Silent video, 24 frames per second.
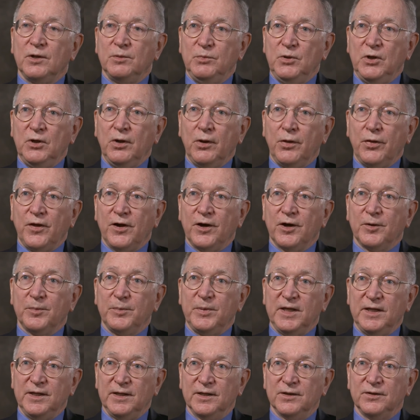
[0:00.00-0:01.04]

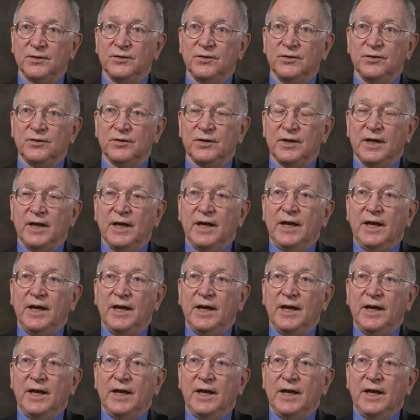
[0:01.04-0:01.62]
immunotherapy is,